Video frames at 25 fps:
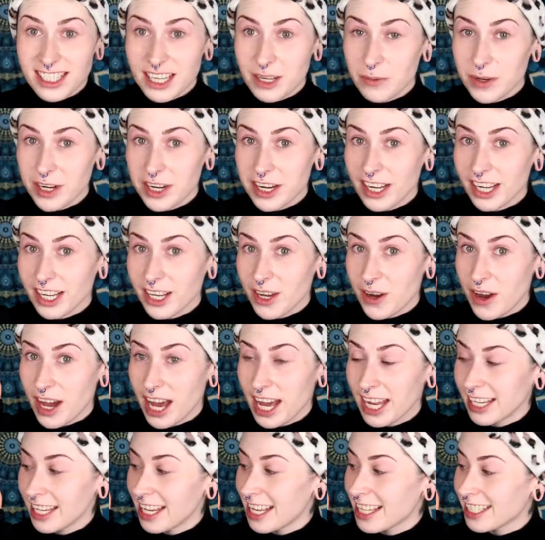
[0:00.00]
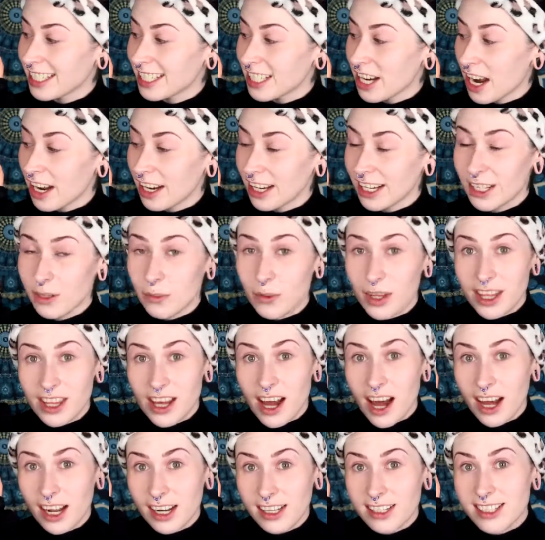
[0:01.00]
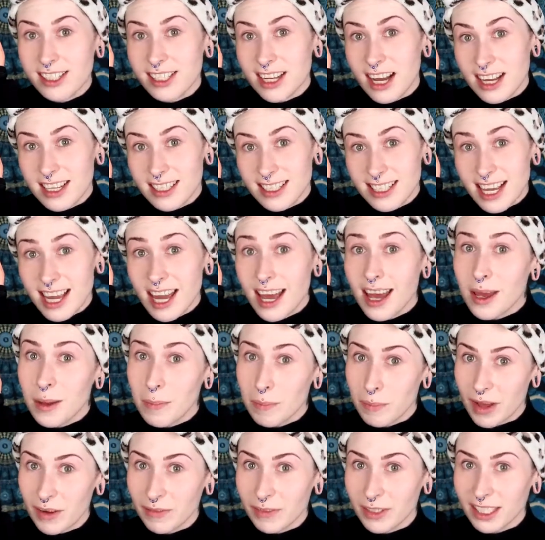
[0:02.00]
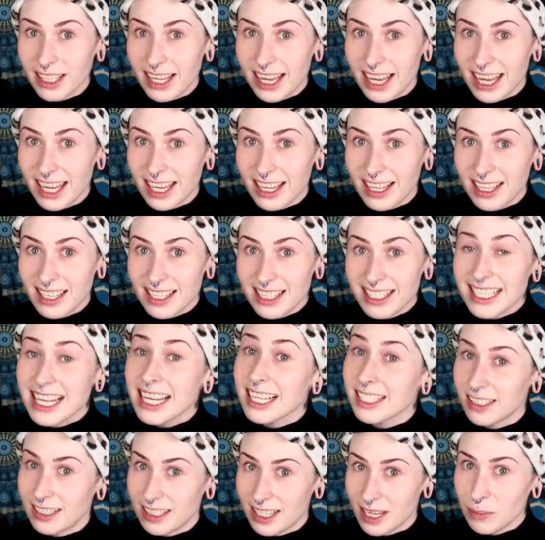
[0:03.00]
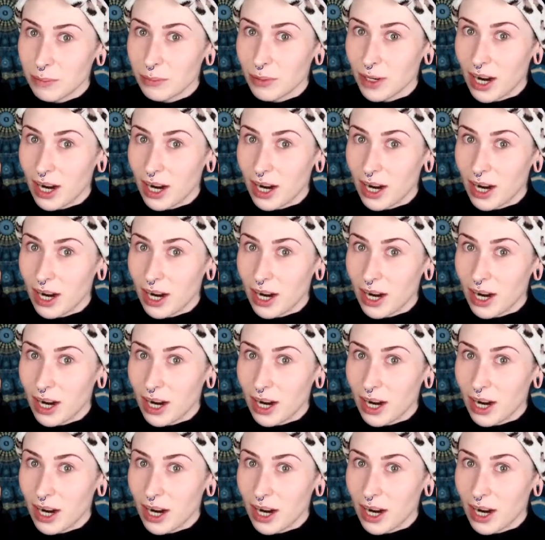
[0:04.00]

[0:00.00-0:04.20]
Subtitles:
and we're gonna go ahead and get started with Anastasia Beverly Hills Dip